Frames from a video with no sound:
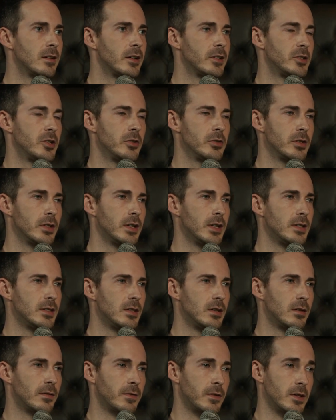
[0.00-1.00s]
It's usually
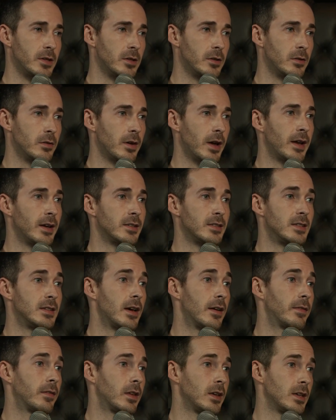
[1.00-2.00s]
easier for you, and it's
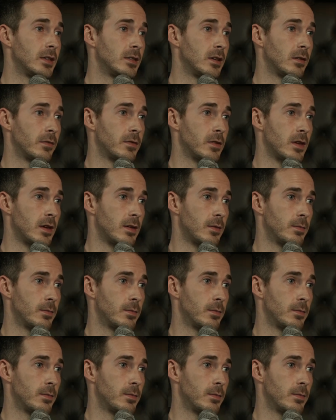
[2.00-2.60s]
definitely easier for them.